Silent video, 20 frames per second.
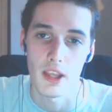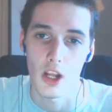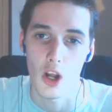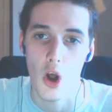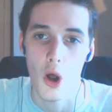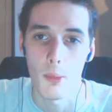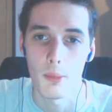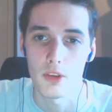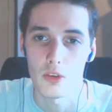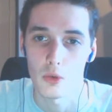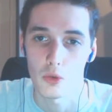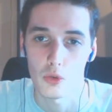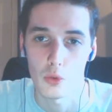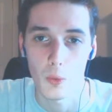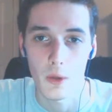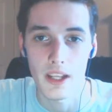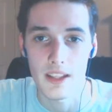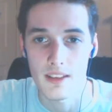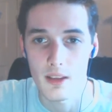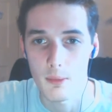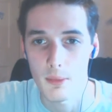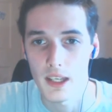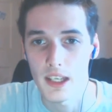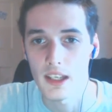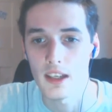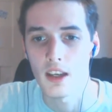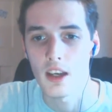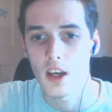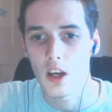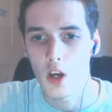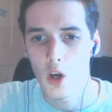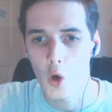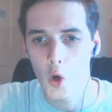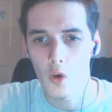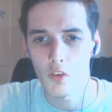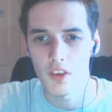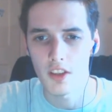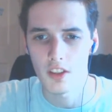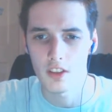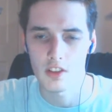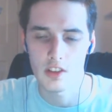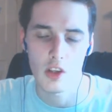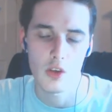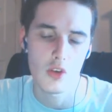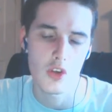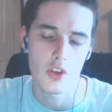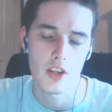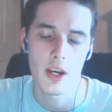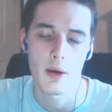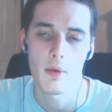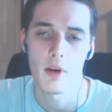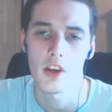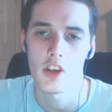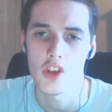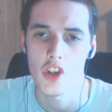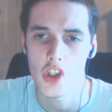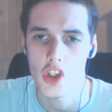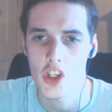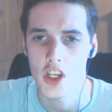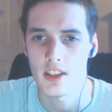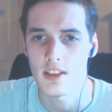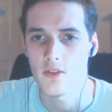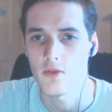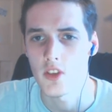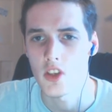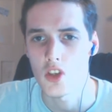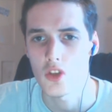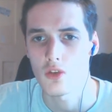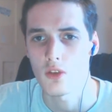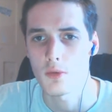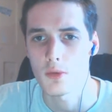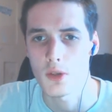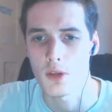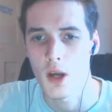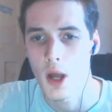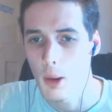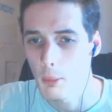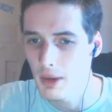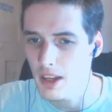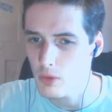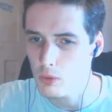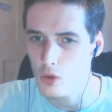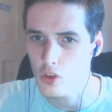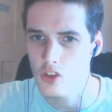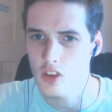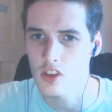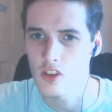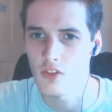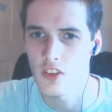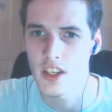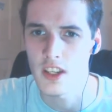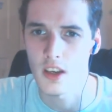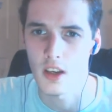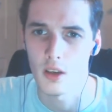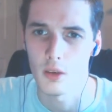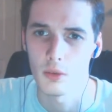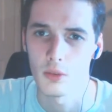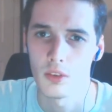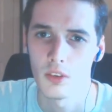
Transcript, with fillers: in the comments or tweet at me. All the social networking shit's in the description. But let's watch this video.